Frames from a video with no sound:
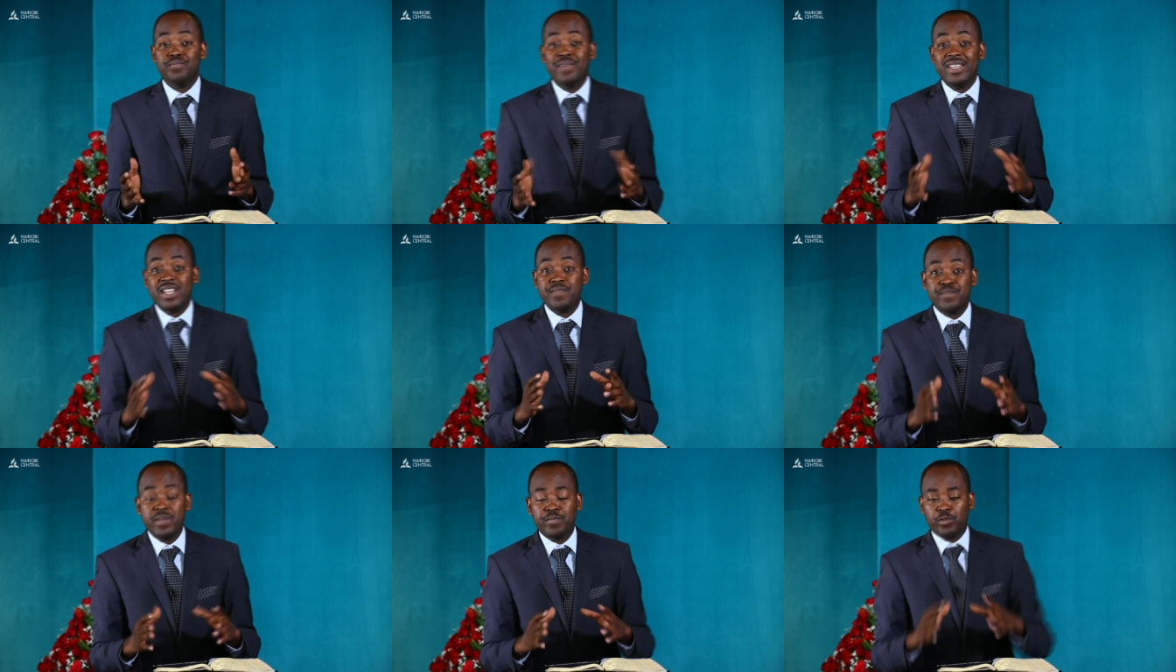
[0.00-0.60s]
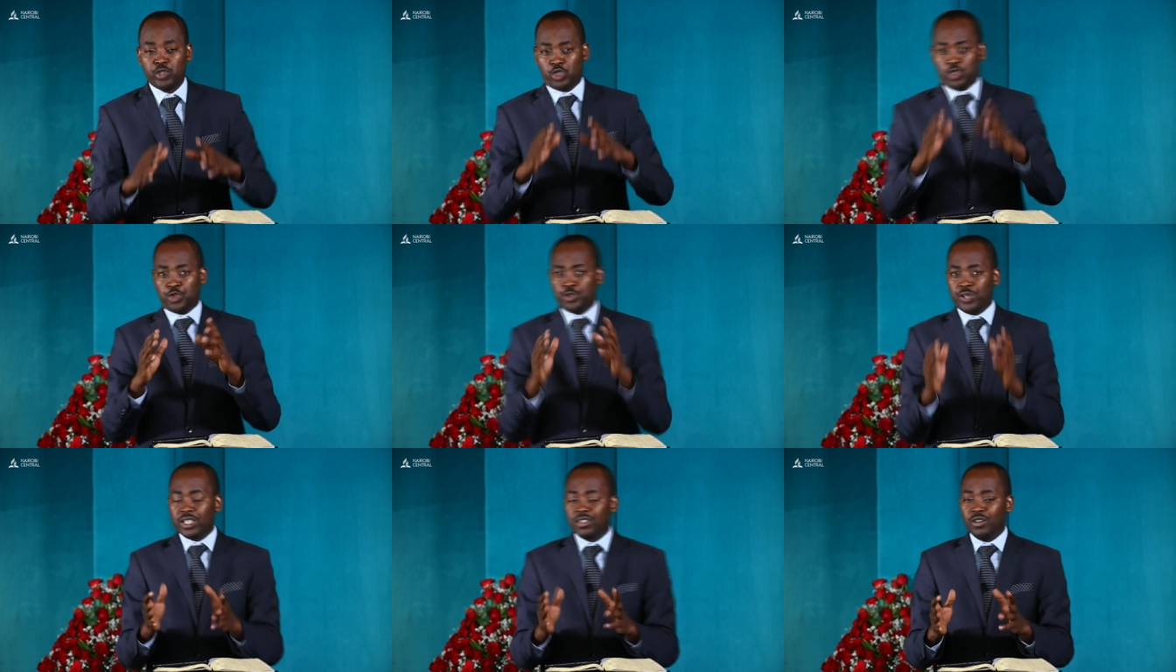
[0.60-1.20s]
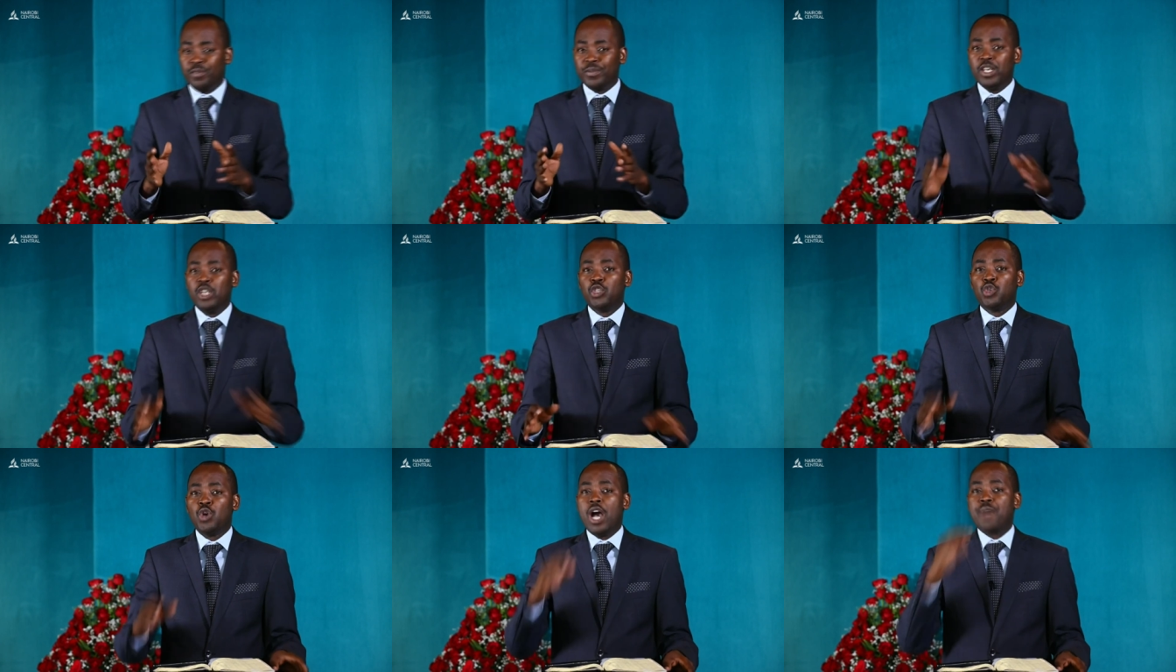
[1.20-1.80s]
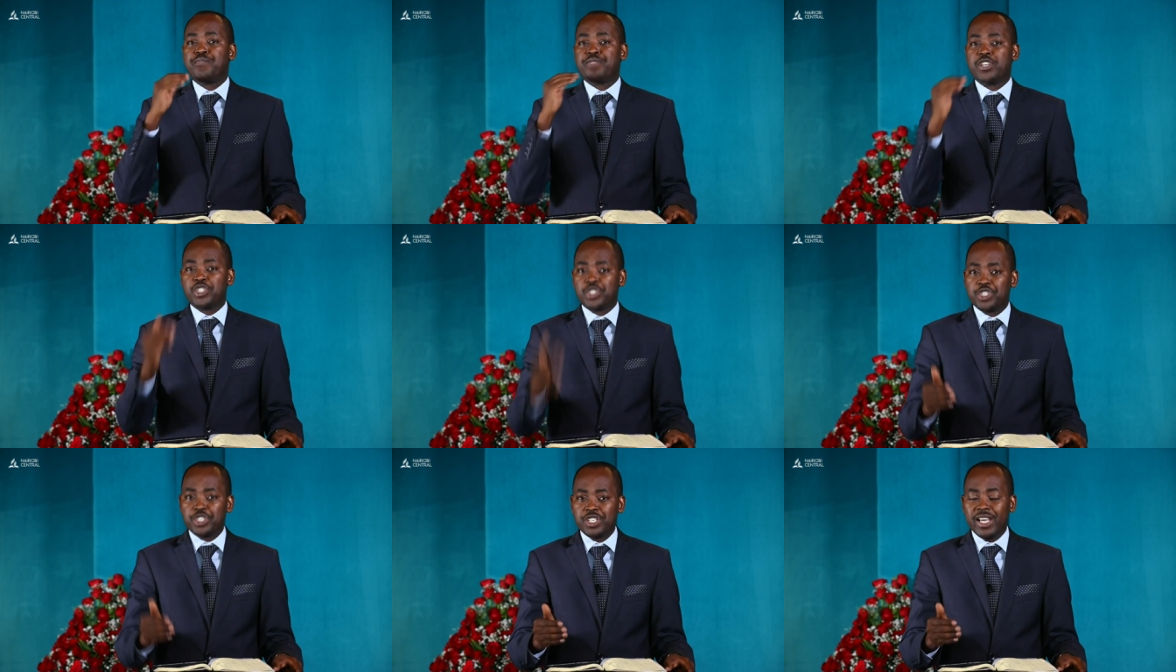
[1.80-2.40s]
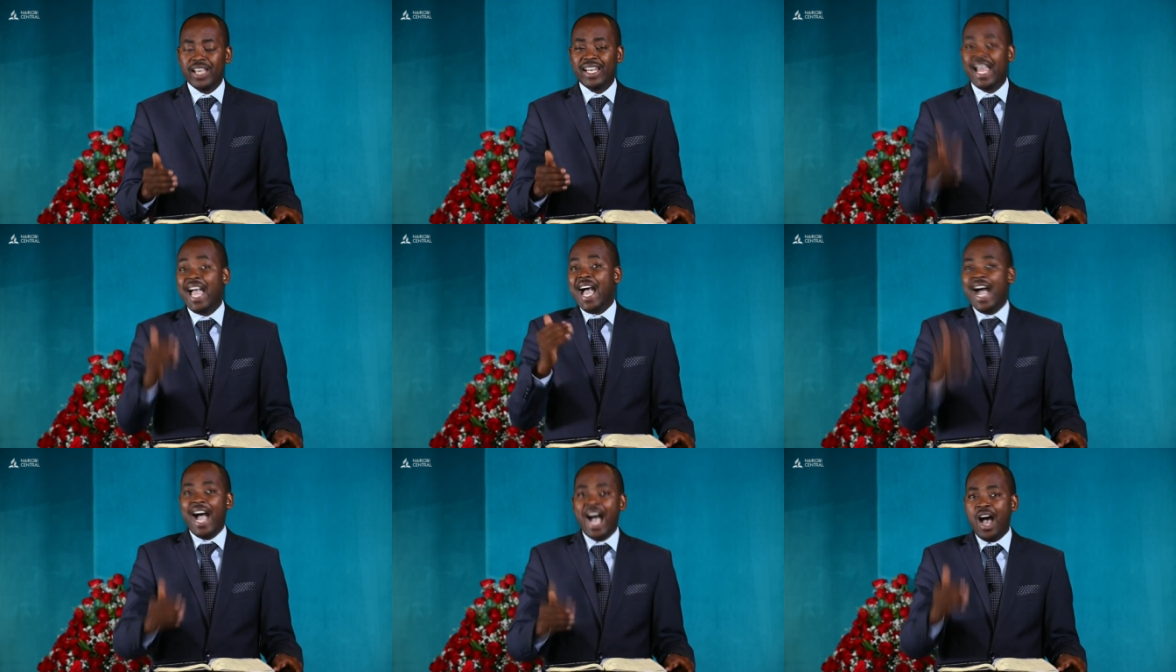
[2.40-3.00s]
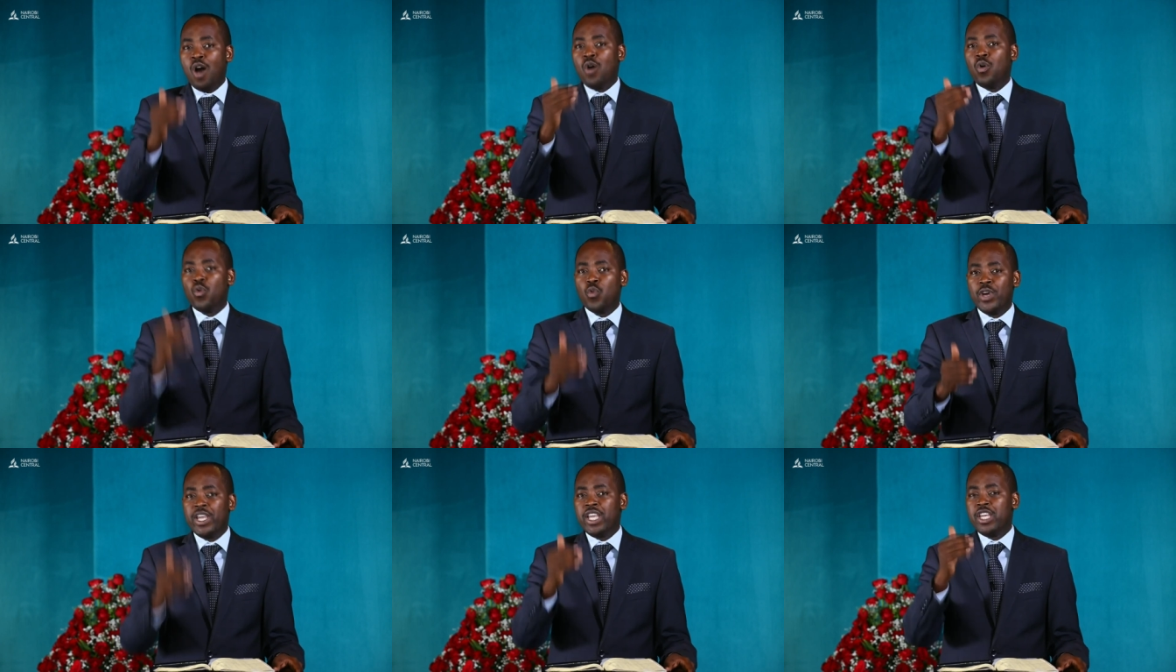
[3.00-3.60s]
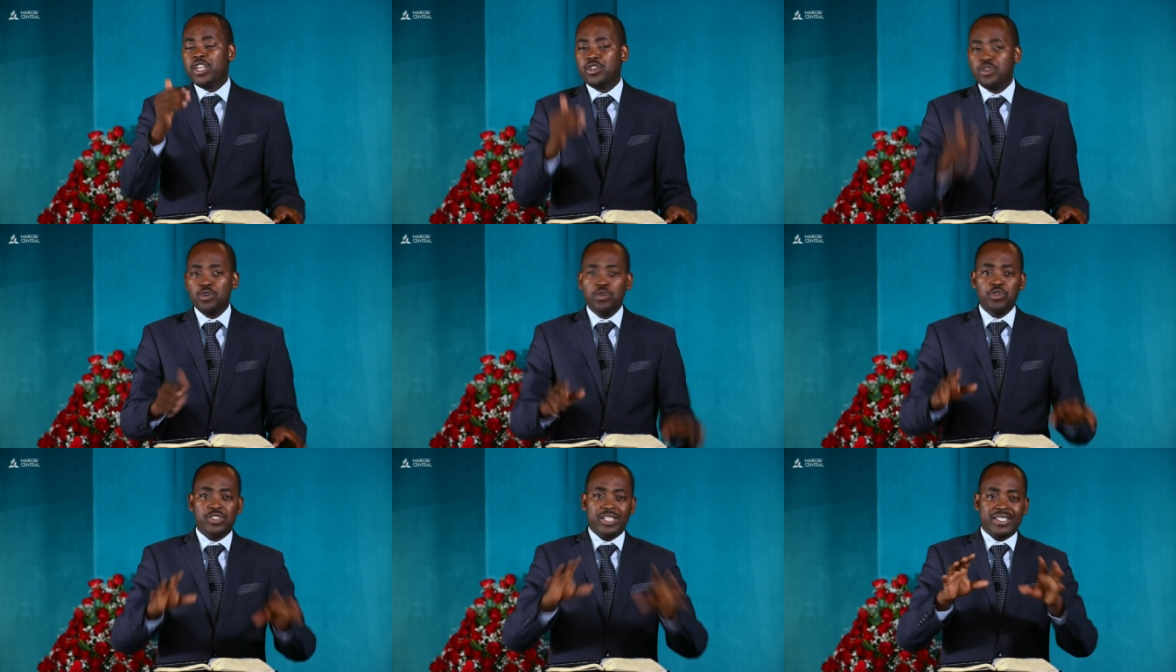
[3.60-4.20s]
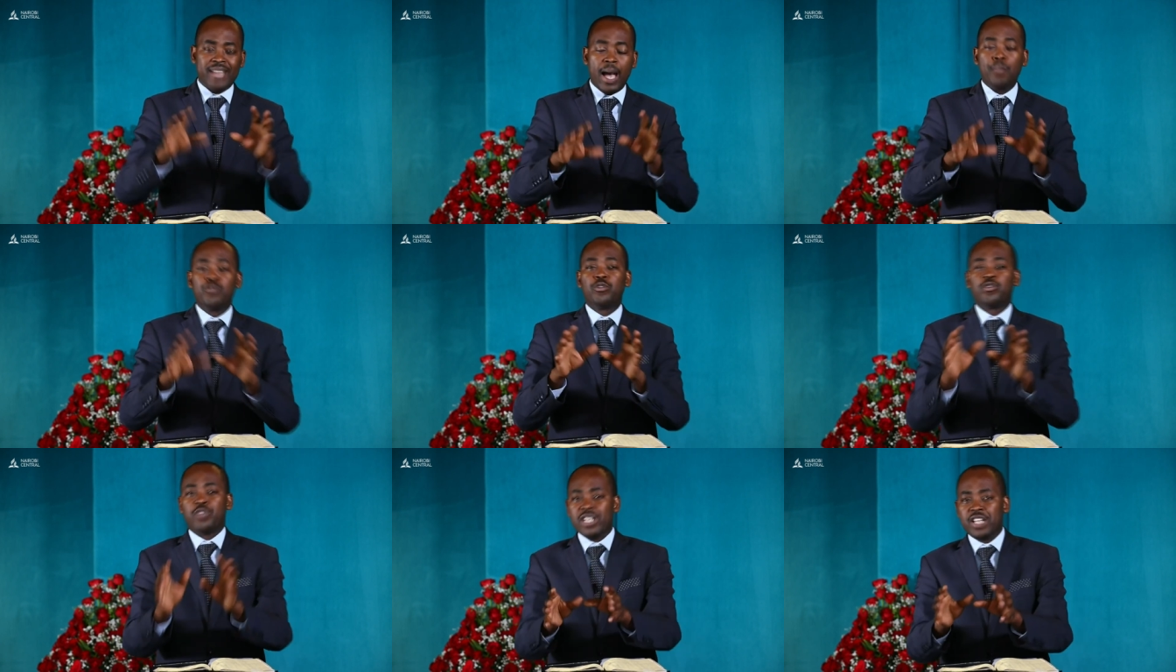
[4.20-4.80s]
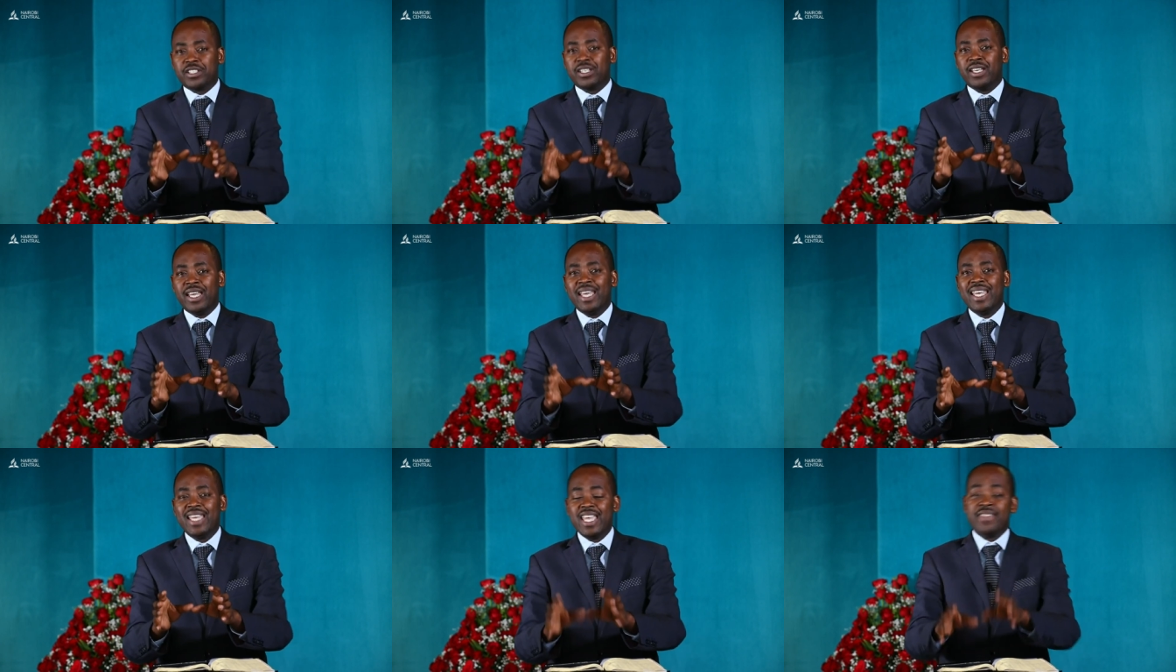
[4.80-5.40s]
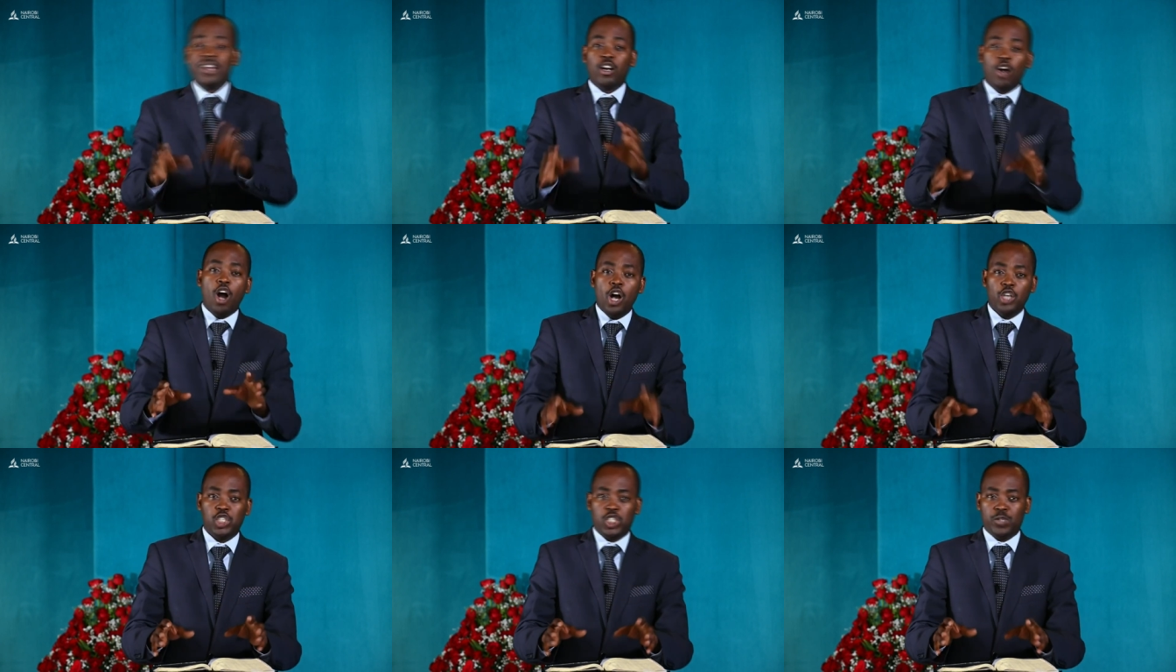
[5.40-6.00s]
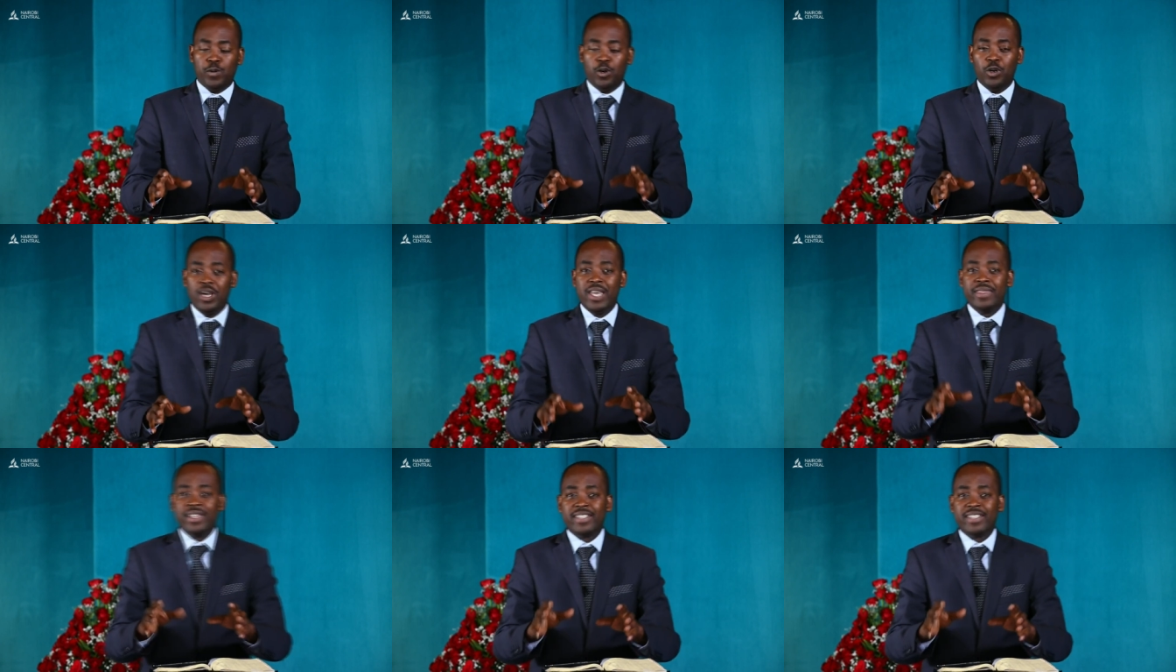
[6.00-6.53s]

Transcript: many people struggle to appreciate how we use the term Trinity in the gospel,